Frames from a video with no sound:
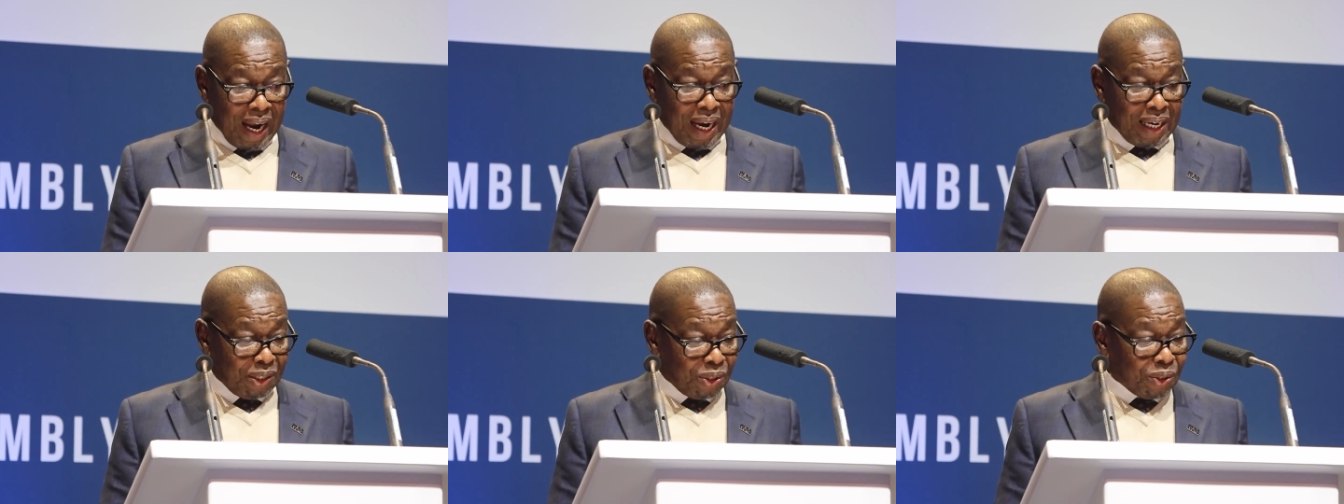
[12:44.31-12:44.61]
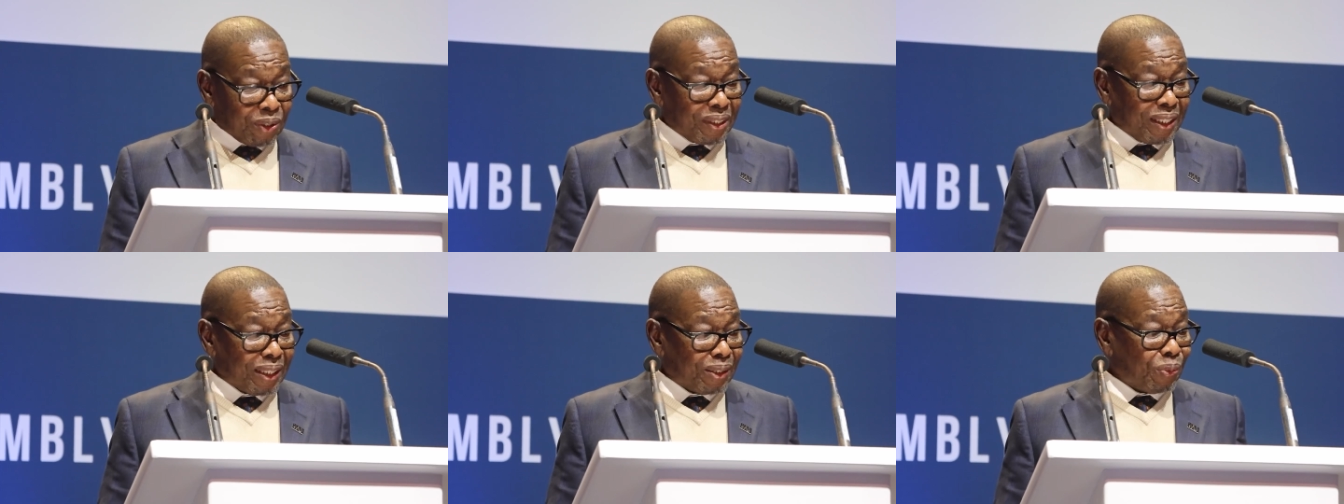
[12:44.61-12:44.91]
I
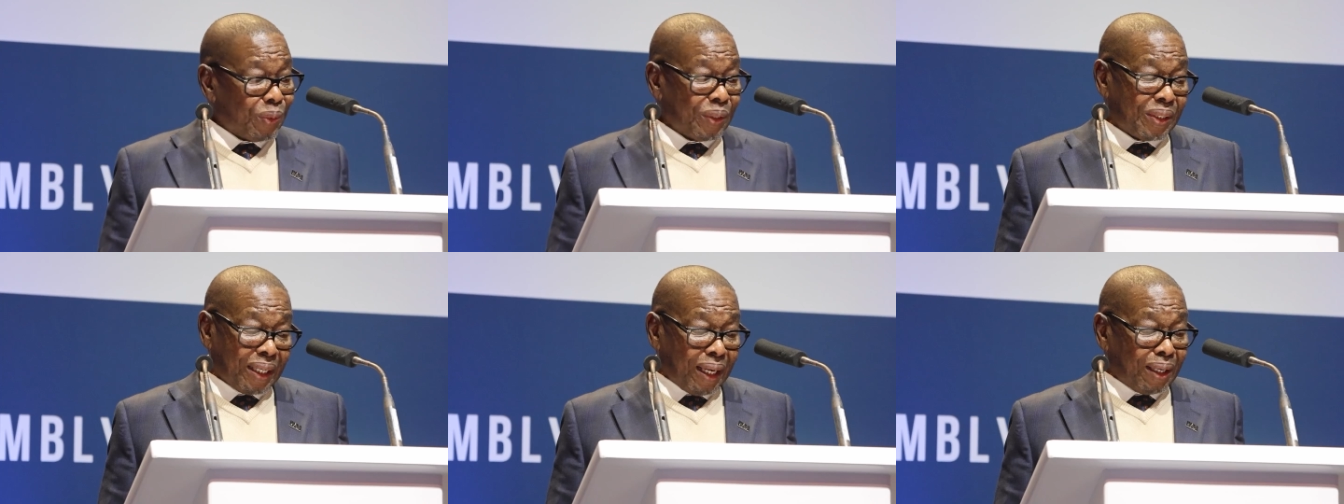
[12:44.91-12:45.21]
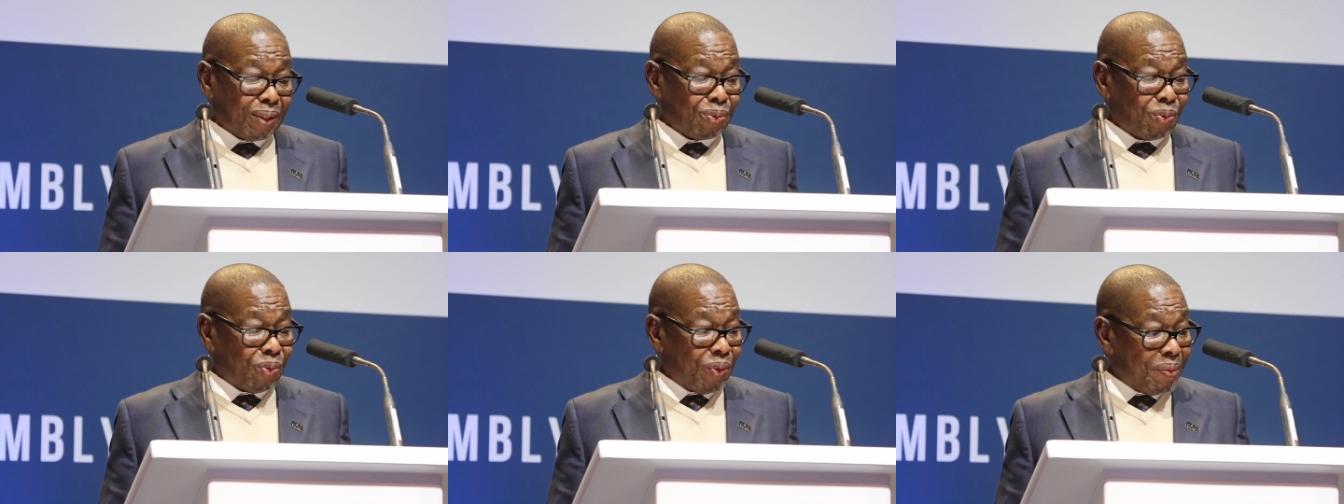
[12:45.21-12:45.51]
know that
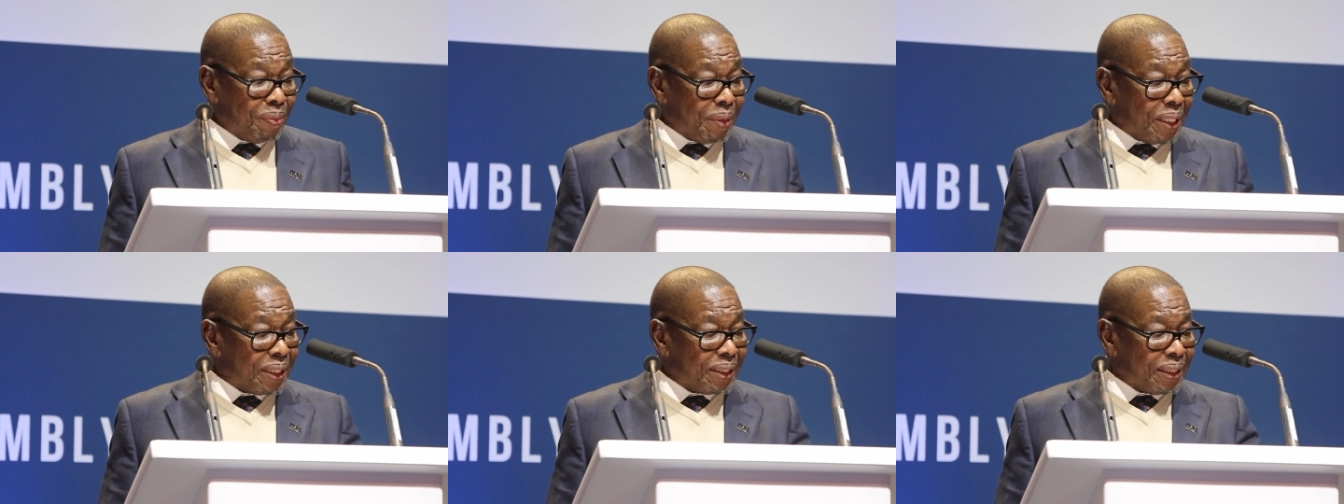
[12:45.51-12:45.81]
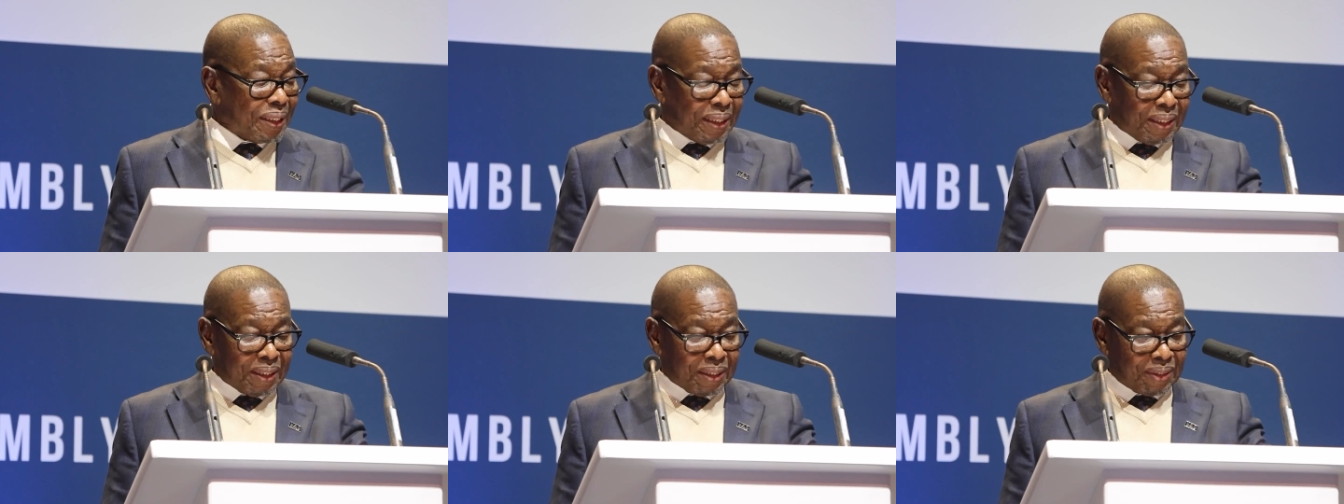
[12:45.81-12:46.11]
without
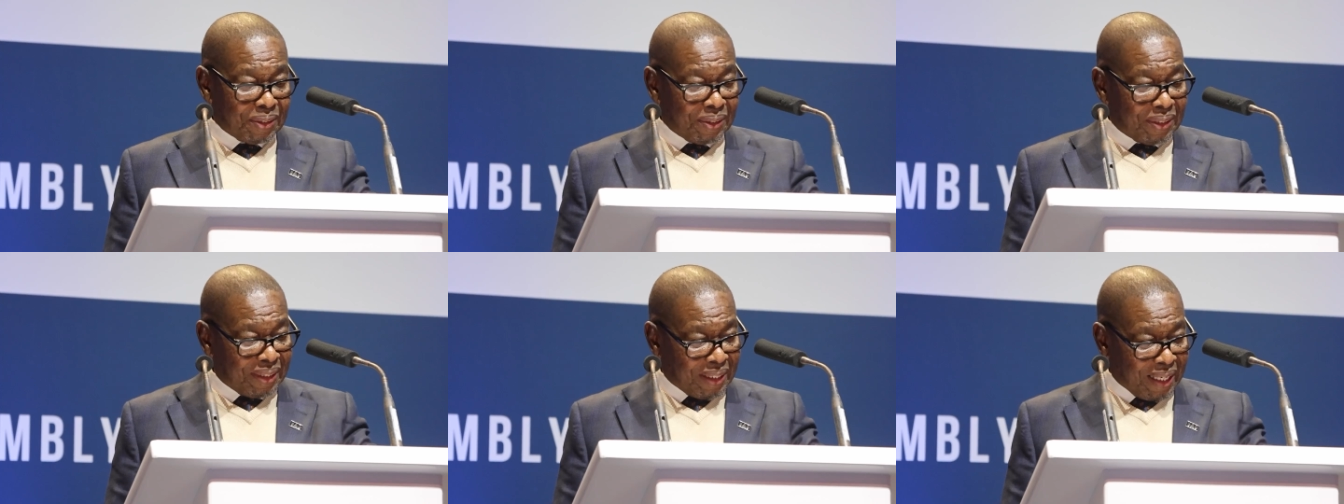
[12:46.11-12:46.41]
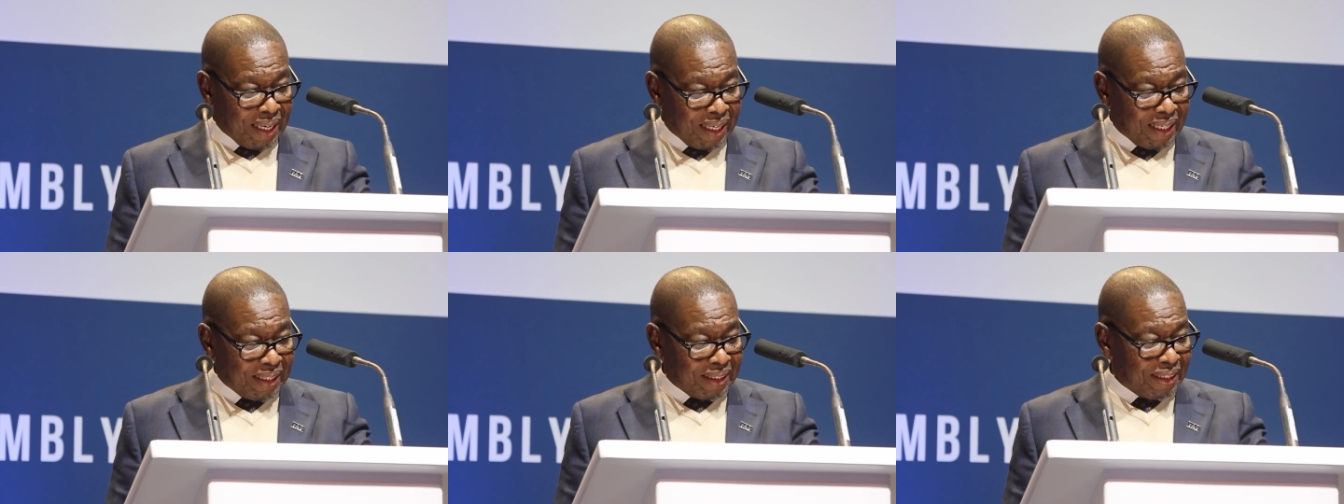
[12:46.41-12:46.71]
women in
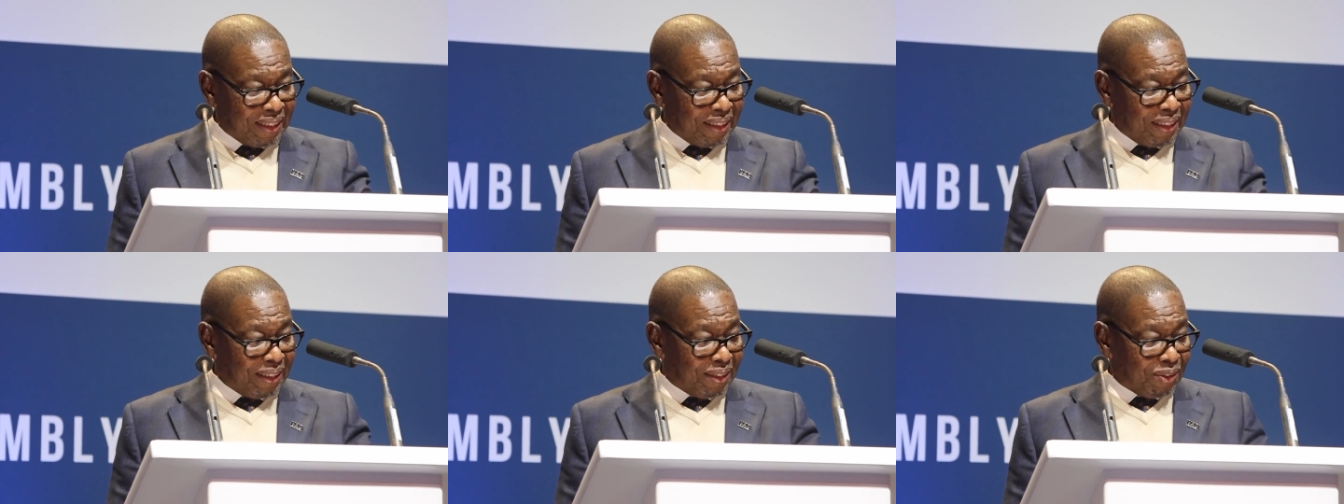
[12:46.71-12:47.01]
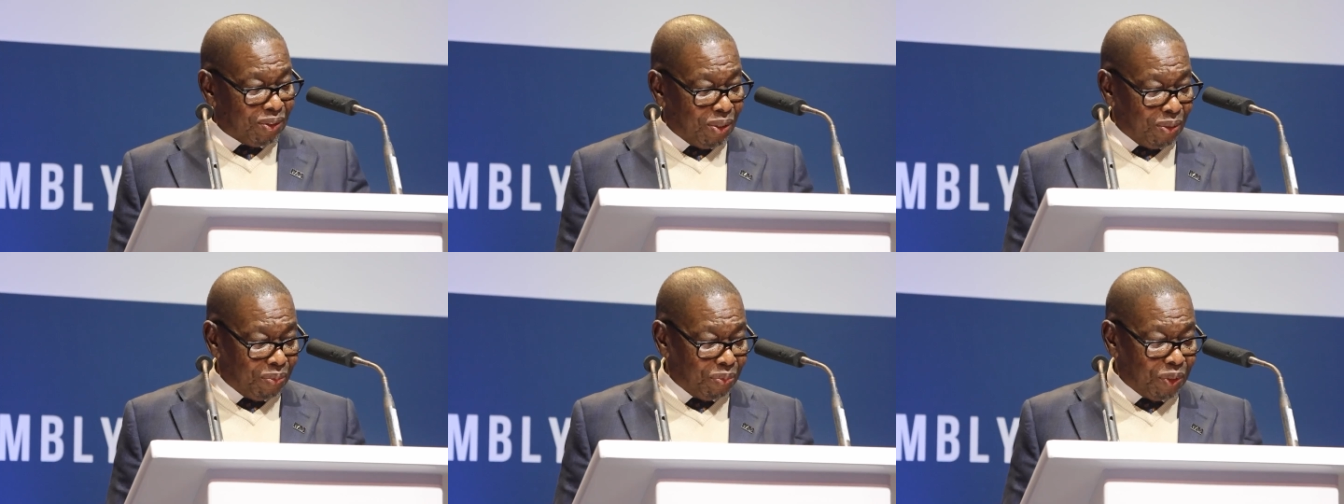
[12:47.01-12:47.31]
society,
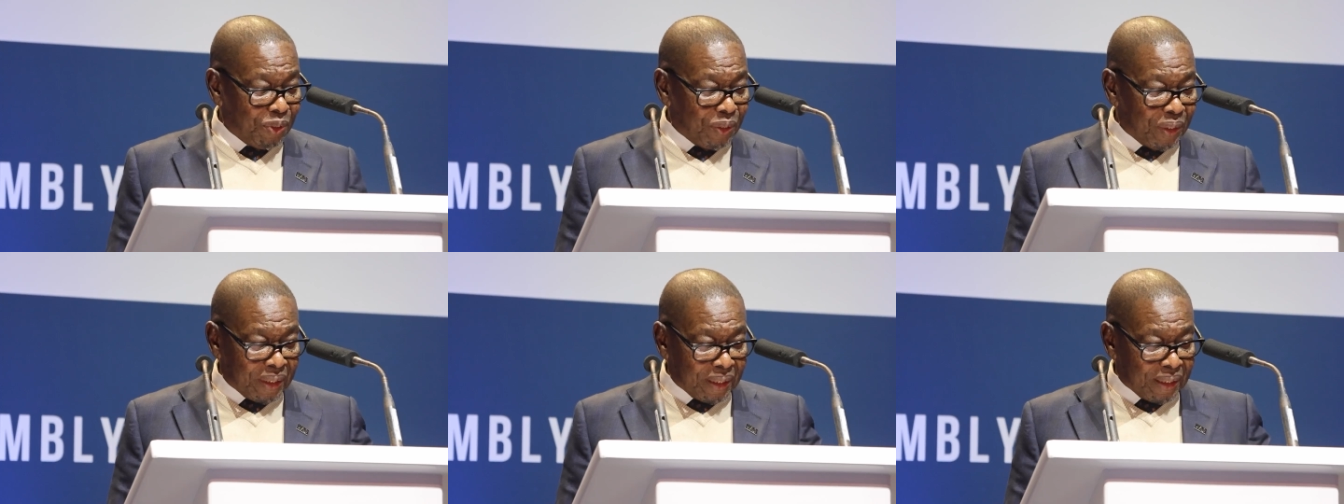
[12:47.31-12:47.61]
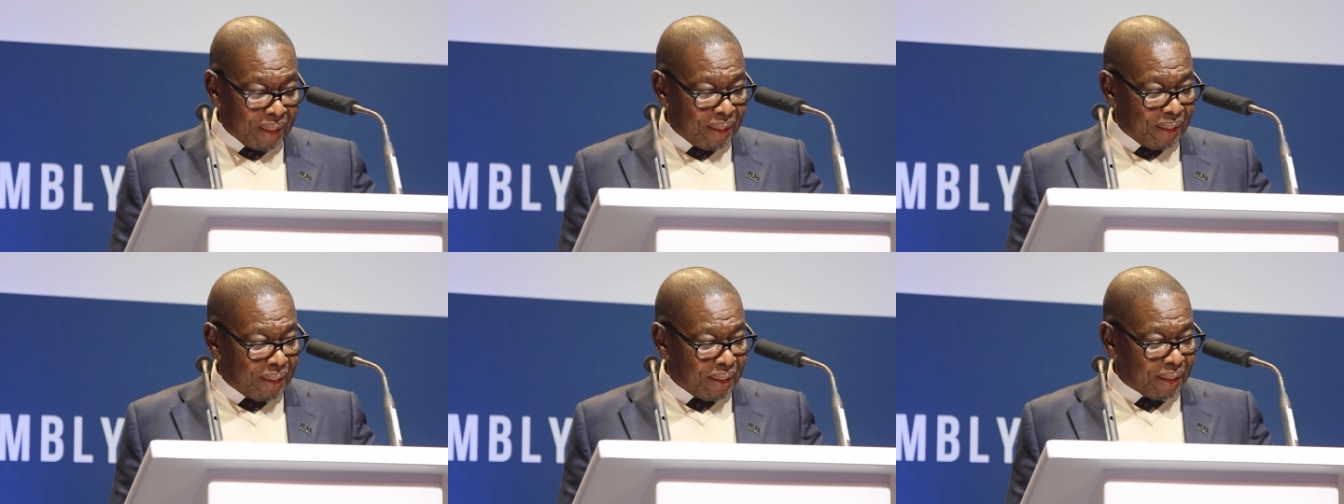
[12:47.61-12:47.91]
in
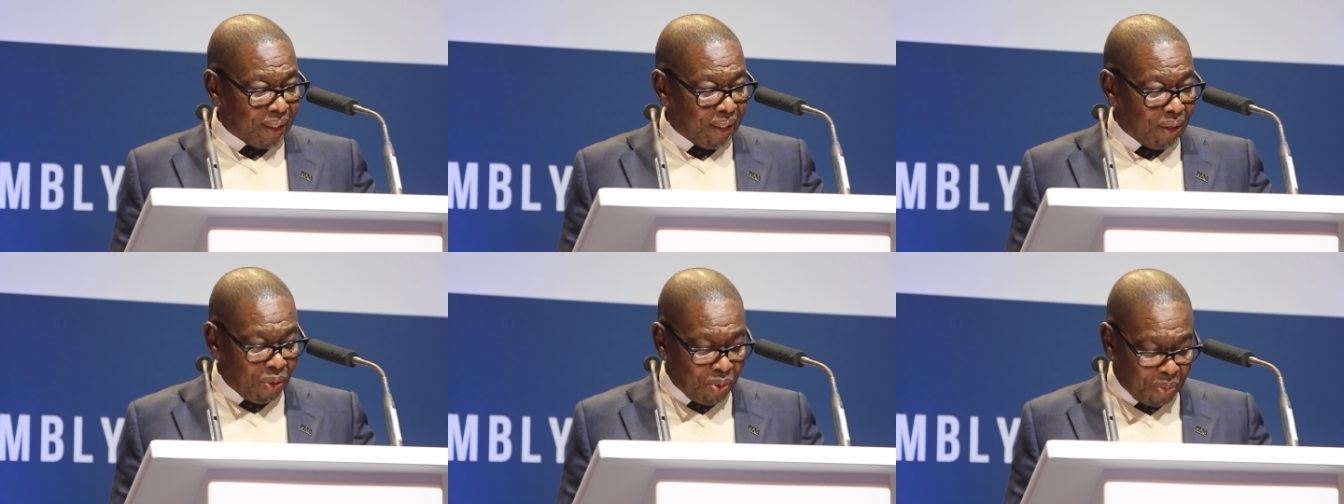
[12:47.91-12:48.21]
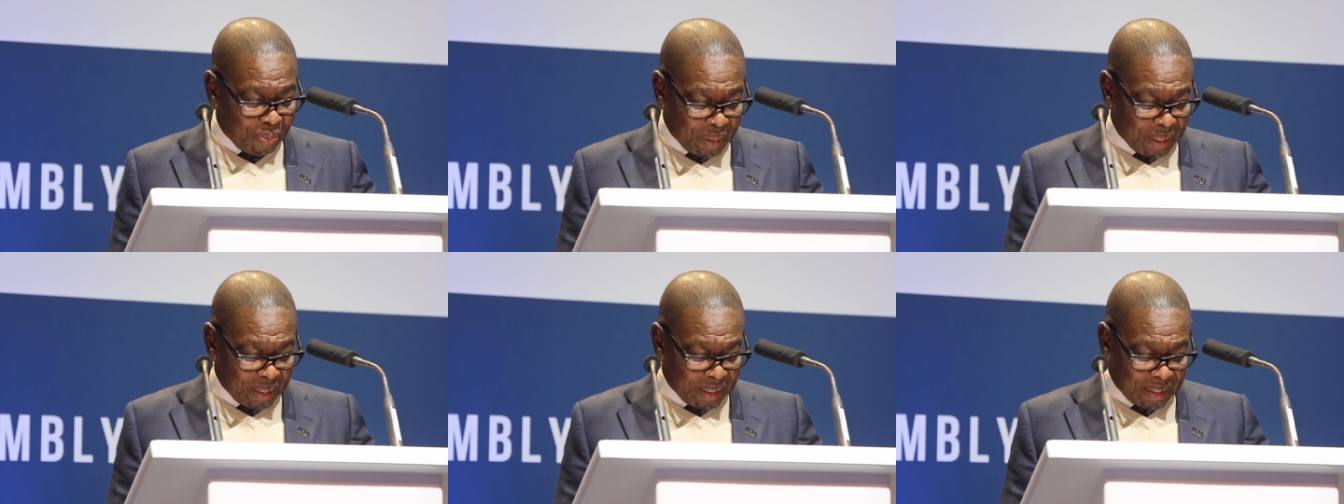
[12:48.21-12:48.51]
communities,
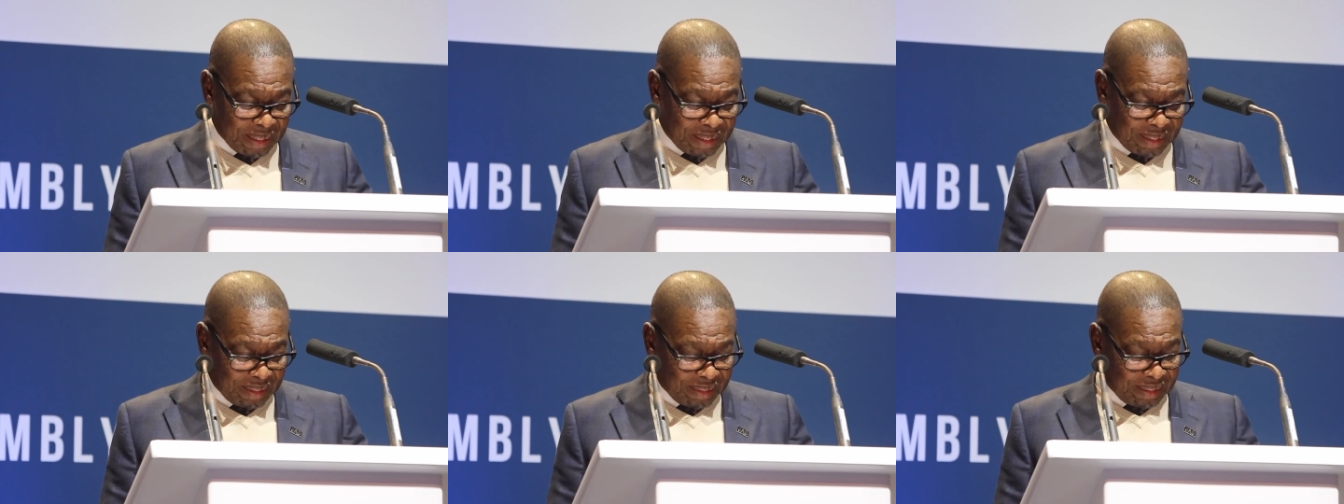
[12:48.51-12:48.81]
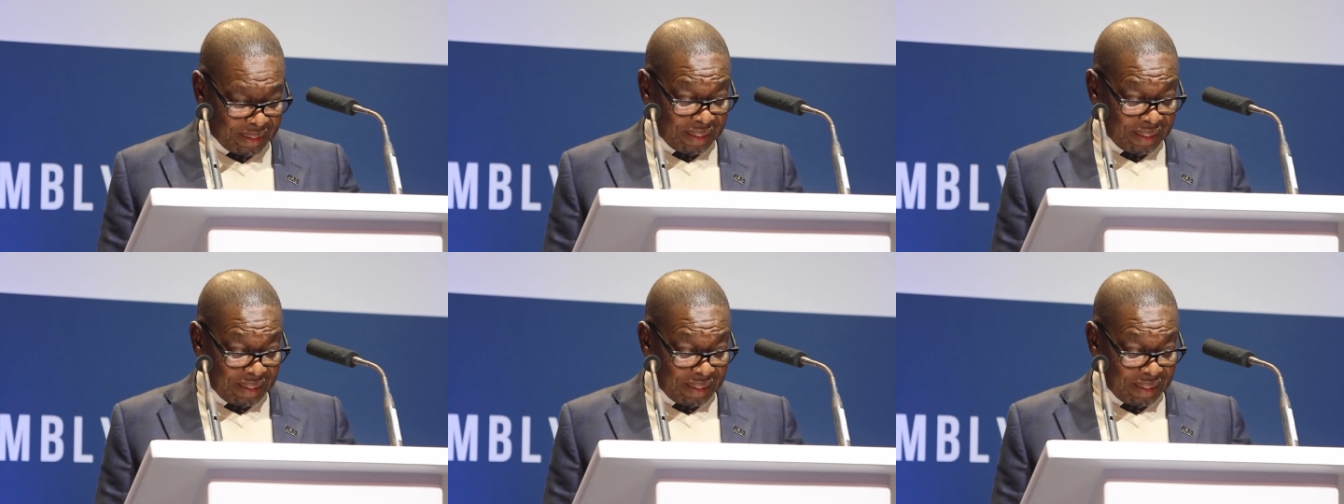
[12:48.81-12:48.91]
globally,